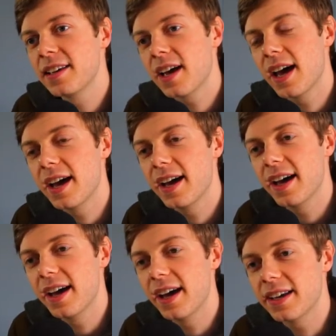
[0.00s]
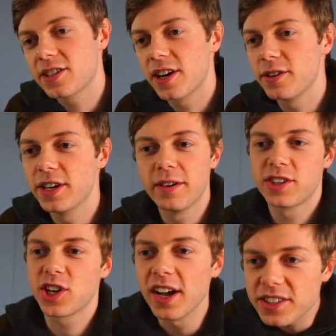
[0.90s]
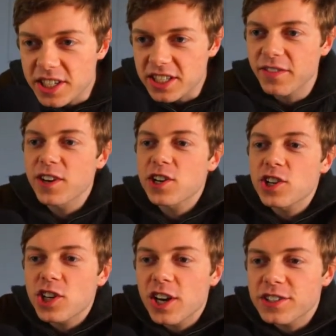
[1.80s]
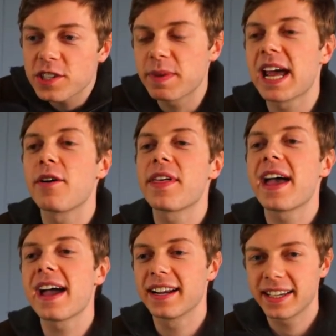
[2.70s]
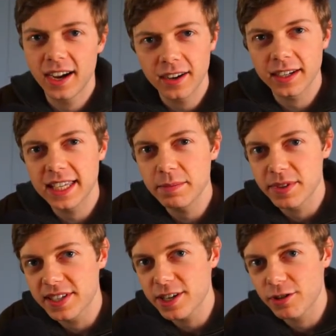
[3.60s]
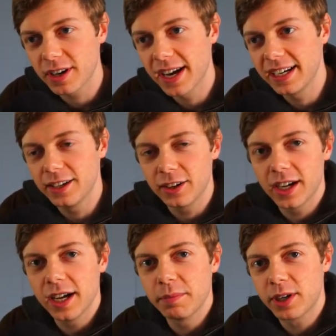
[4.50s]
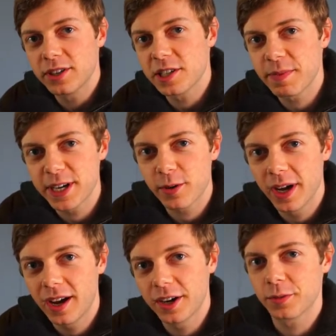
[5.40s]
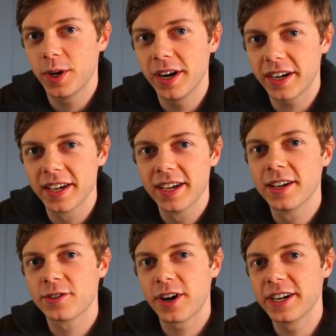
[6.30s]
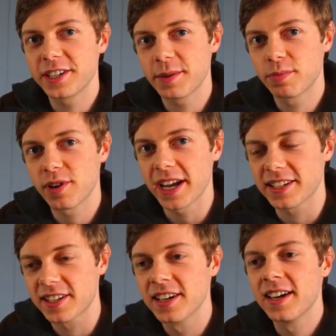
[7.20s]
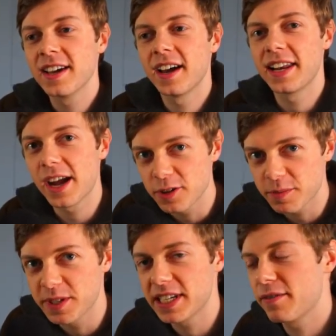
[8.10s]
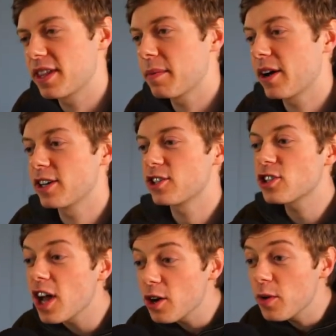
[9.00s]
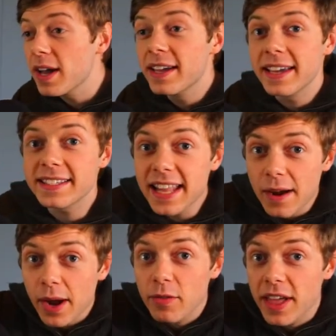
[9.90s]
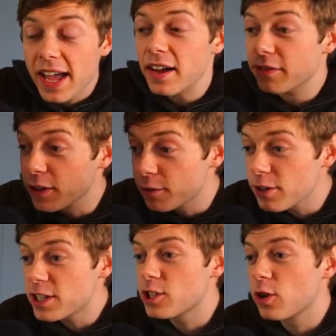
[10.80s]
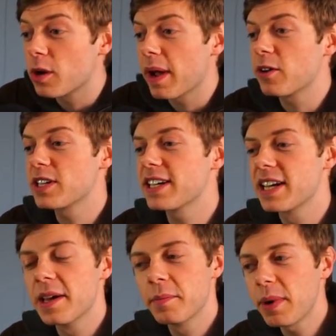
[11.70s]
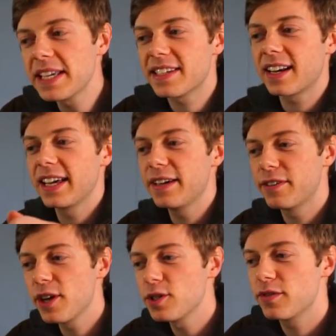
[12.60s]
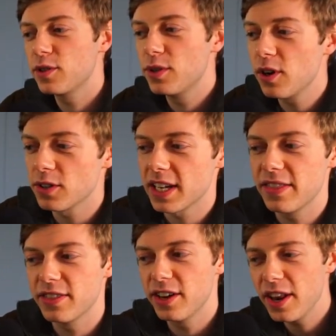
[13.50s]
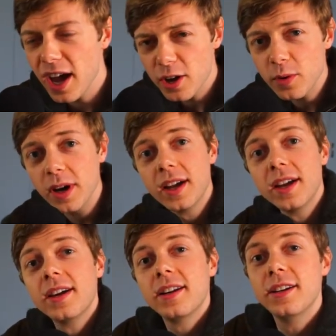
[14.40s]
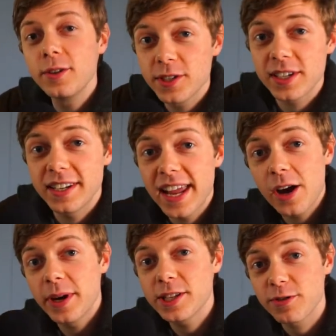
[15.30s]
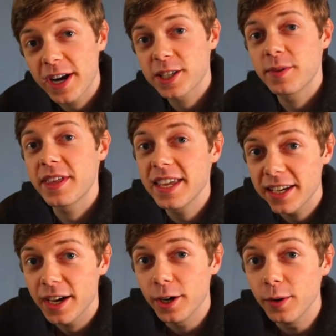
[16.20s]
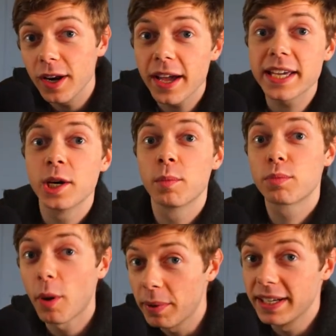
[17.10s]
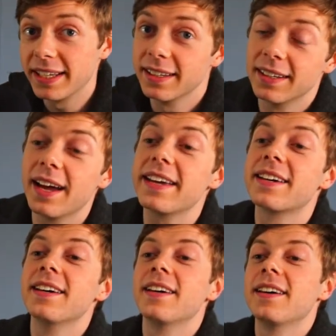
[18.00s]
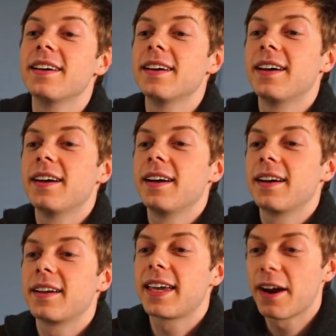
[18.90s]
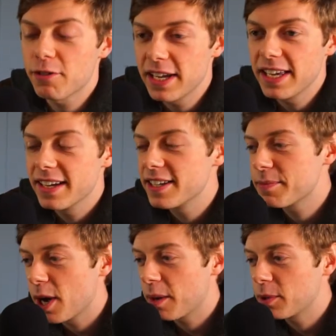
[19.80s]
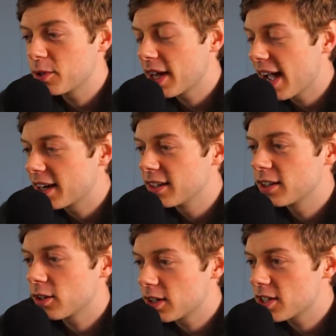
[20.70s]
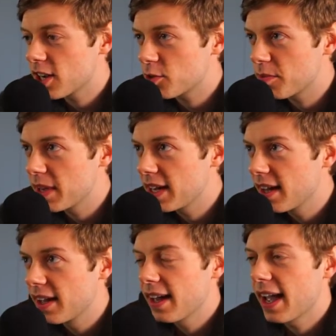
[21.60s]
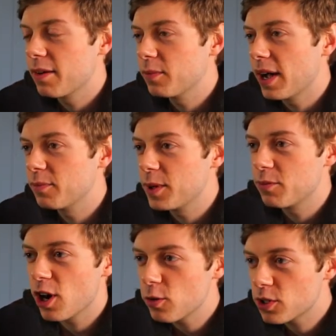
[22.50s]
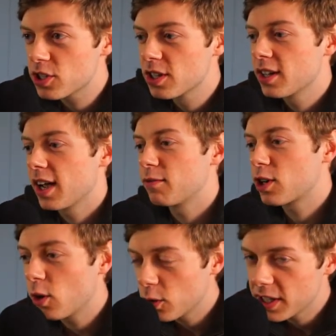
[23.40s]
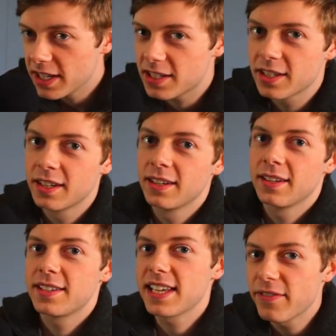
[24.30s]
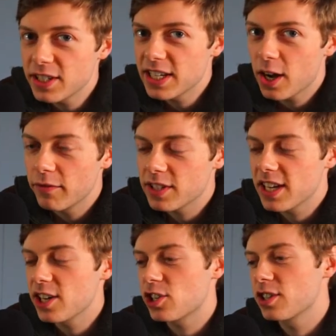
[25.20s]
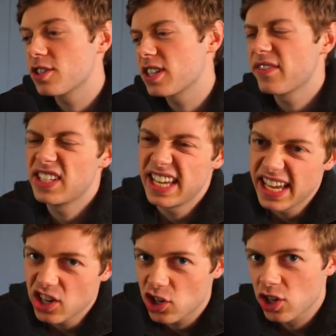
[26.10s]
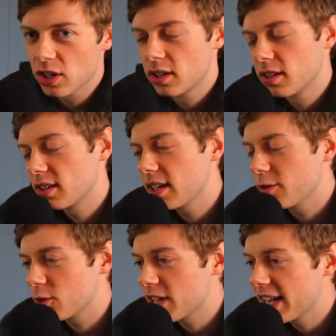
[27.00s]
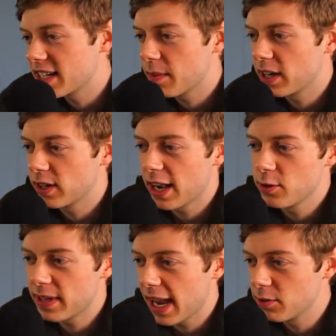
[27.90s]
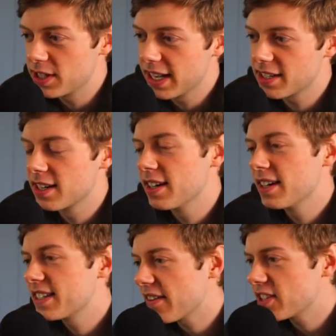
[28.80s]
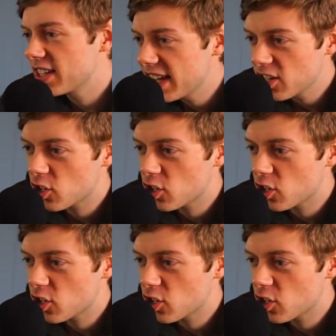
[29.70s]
So, you know, sufficient chance has been out there, and I can't keep the secret any longer because it's been quite hard work trying to suppress announcements and everything about it. So, it's now out there, feel free to talk about it. Basically, for those of you not in the know, Lucien now interacts with Inigo, like, properly. Like, Gary, Smart Blue Cat, got in touch with me, and we wrote and recorded 70 conversations, 70-ish, give or take, depending on how you count it, 70-ish